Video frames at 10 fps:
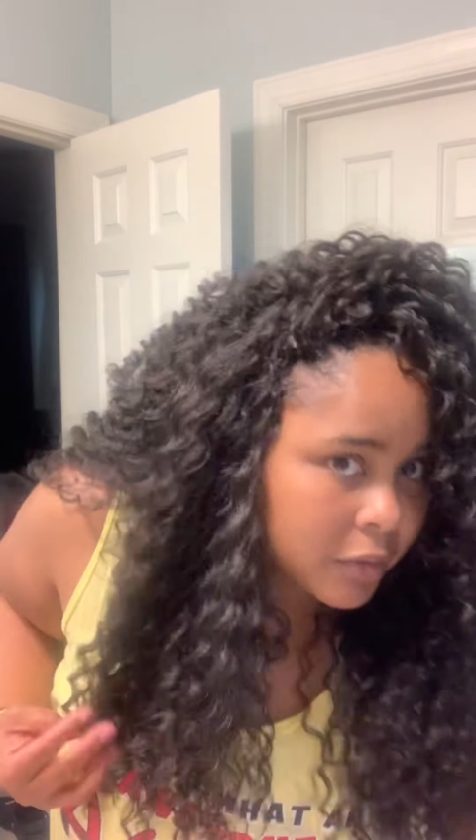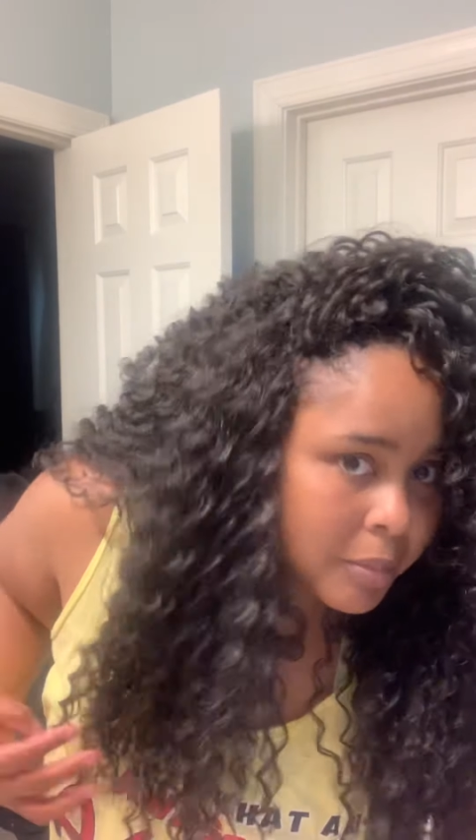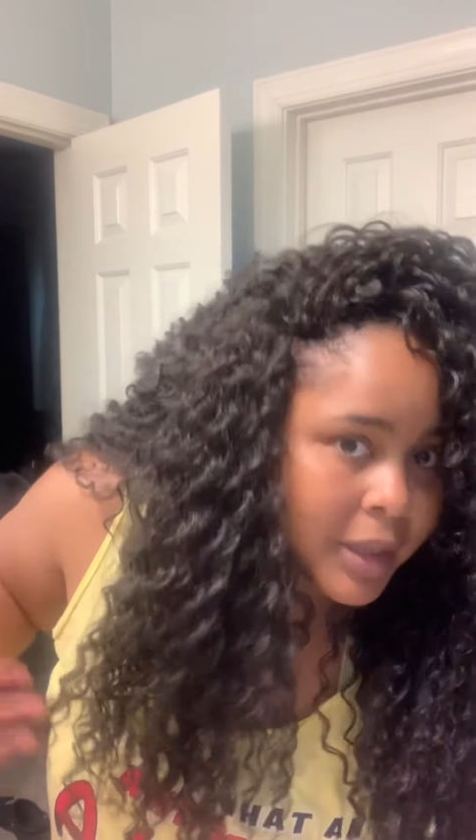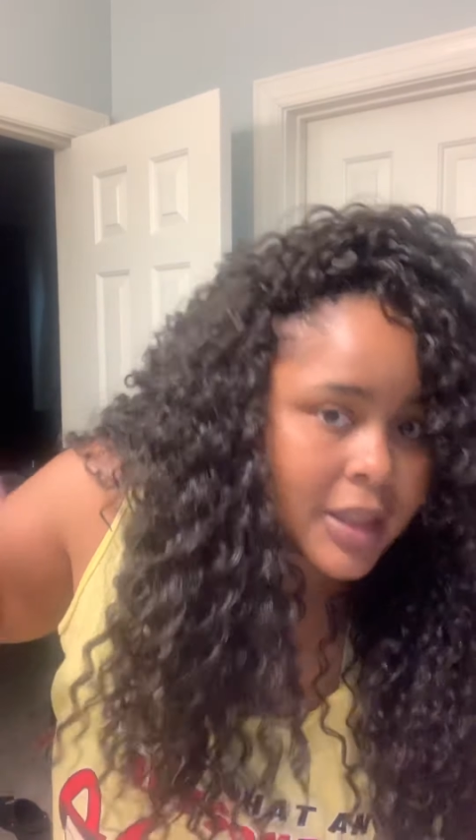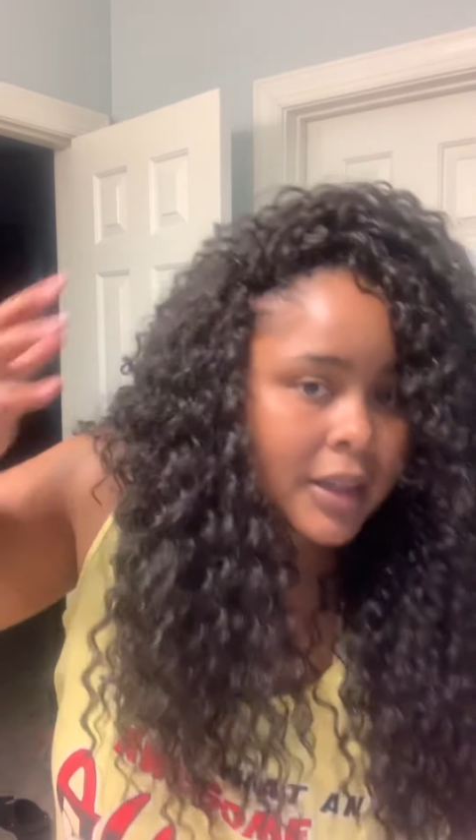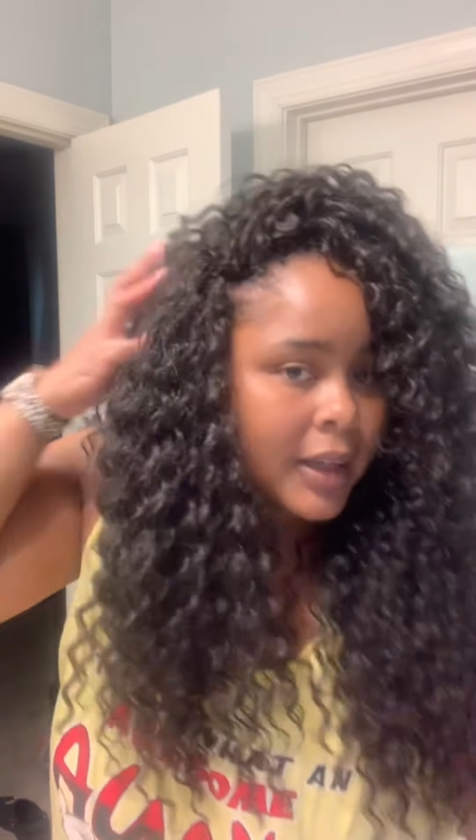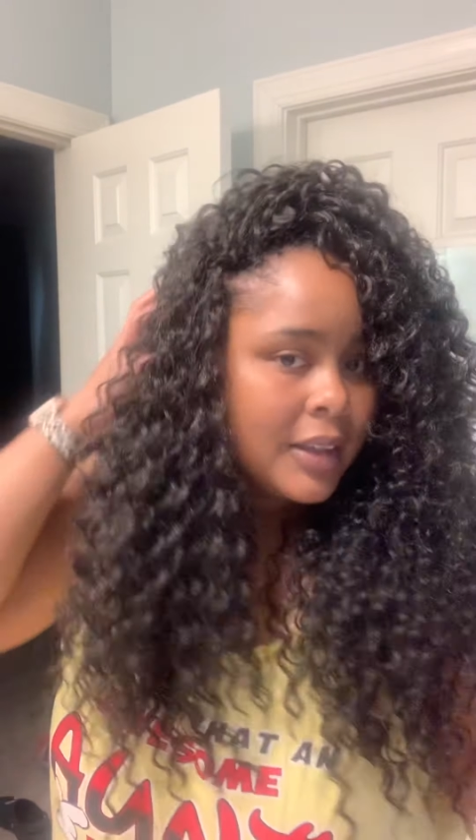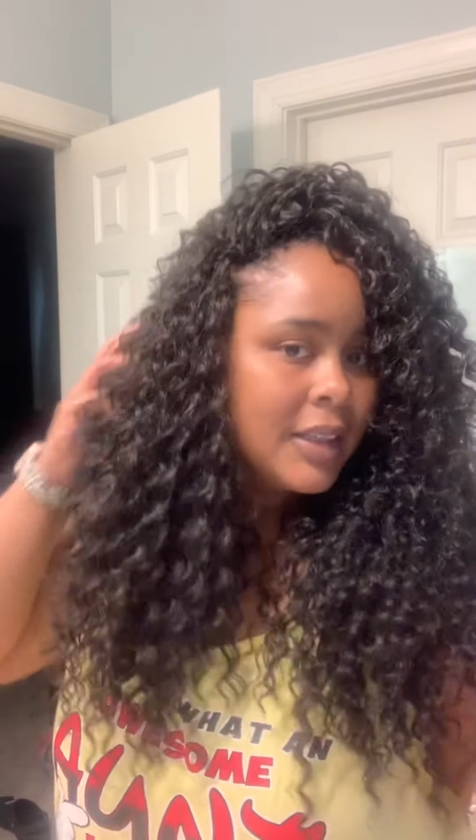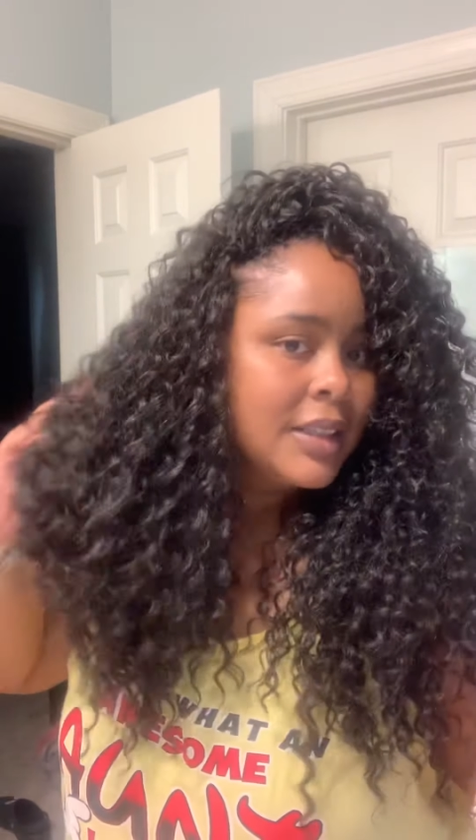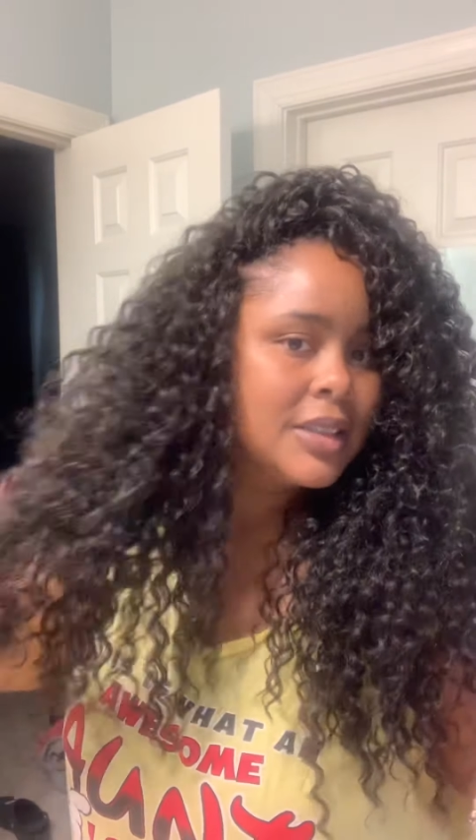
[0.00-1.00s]
method like
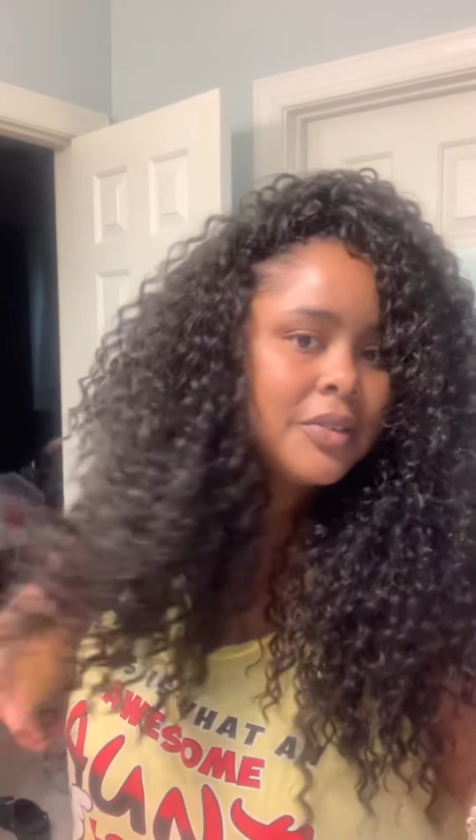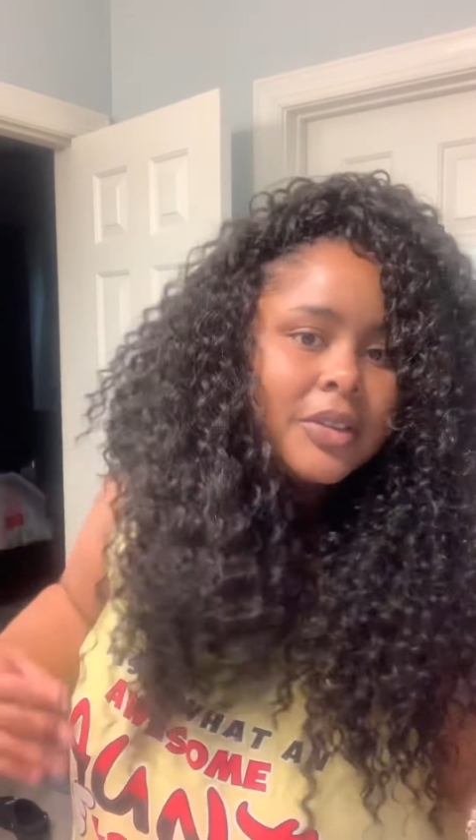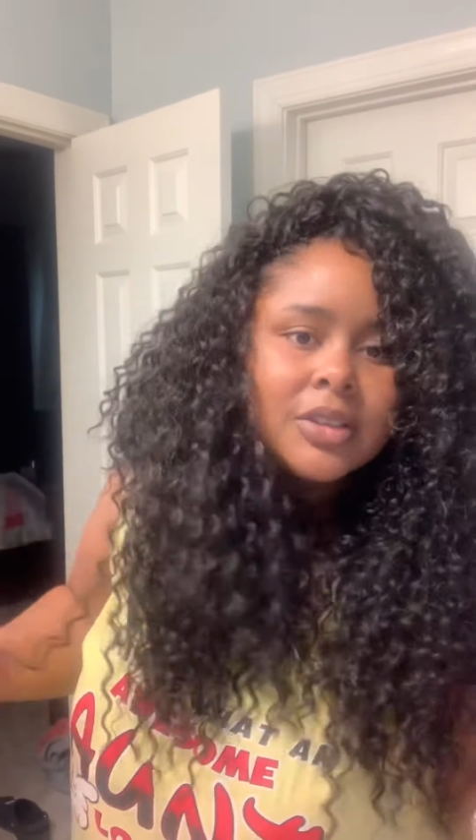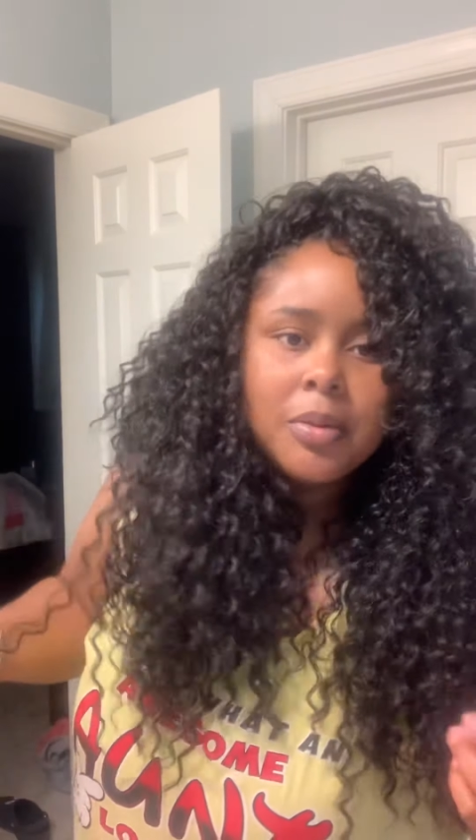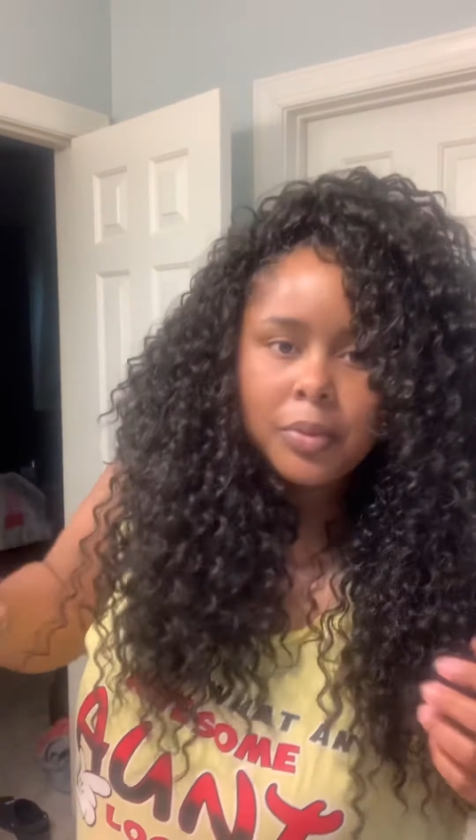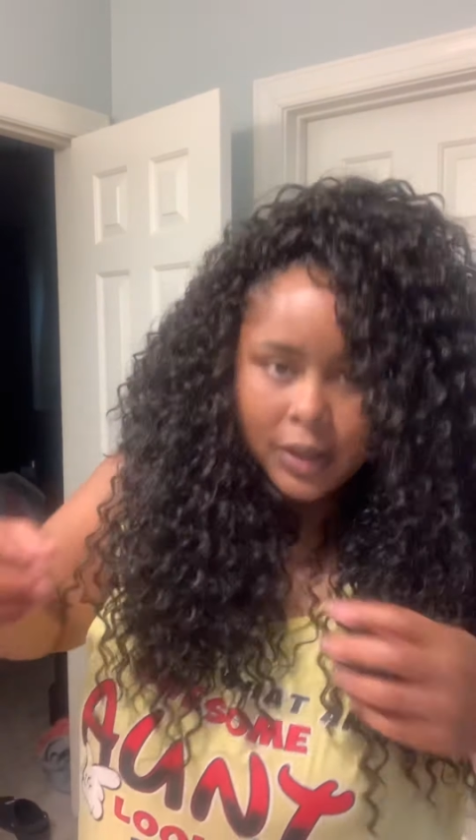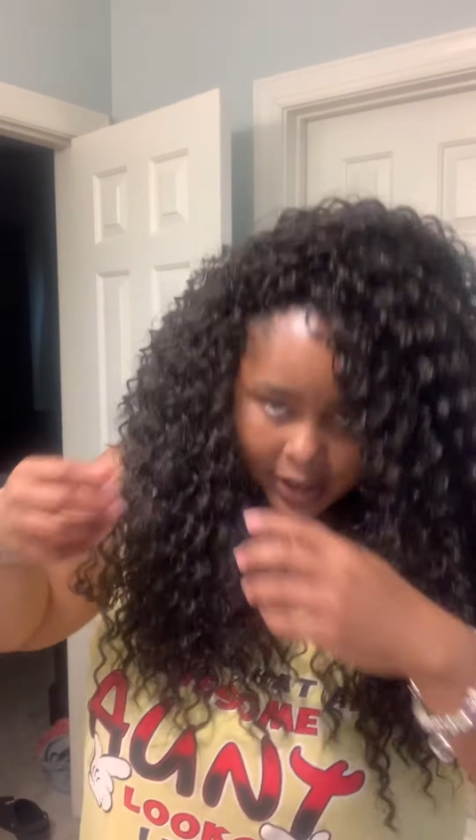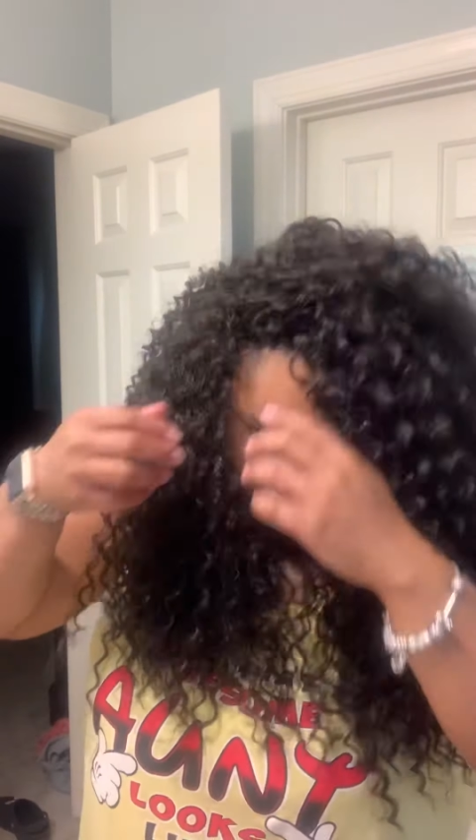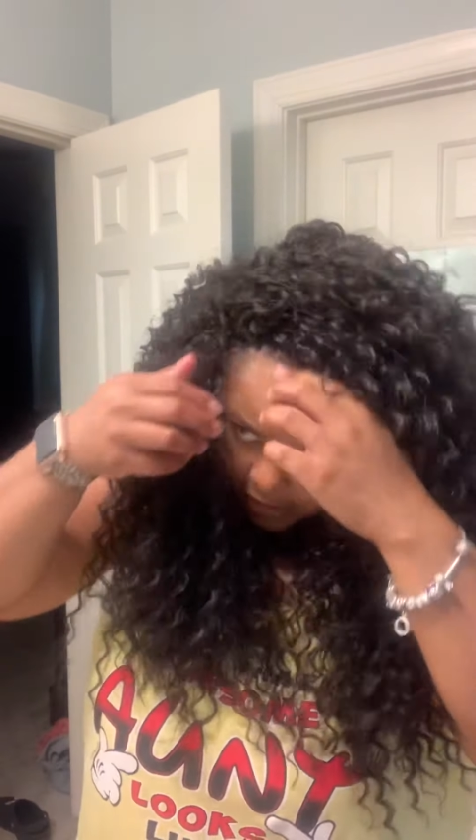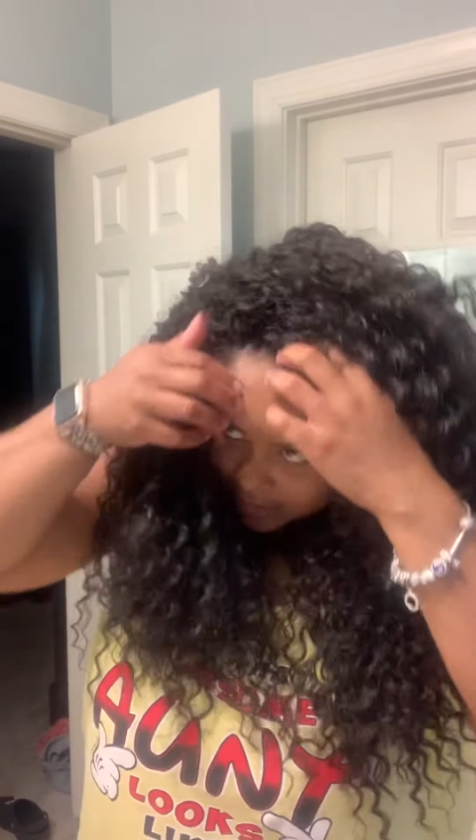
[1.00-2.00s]
this the first couple
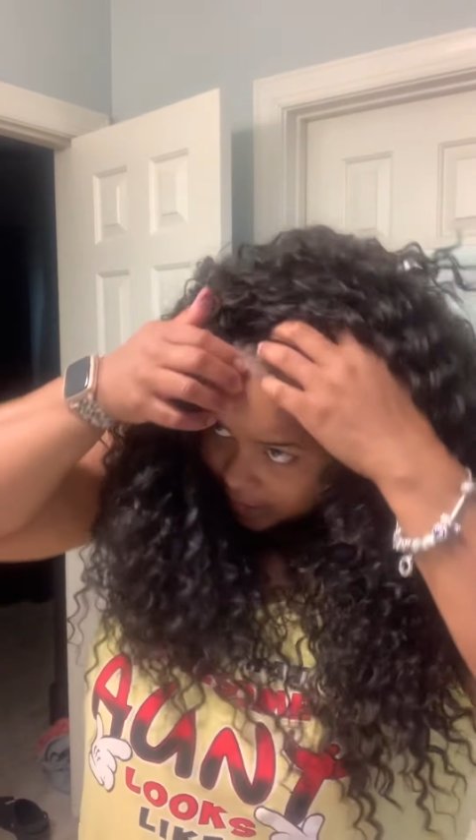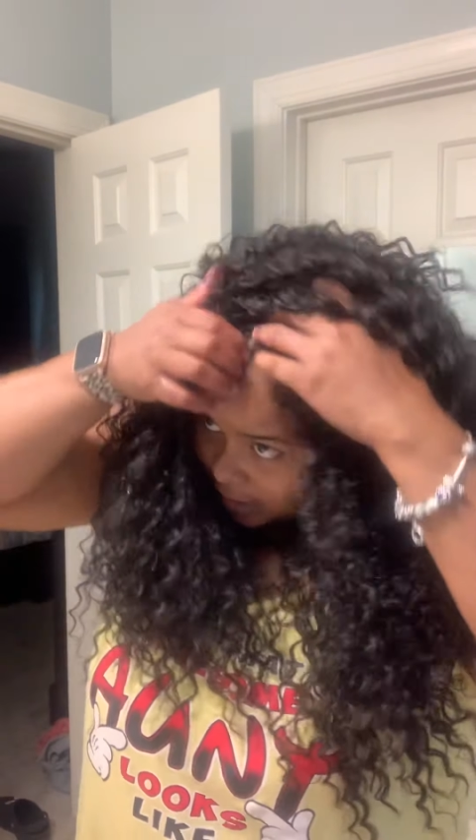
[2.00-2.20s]
days.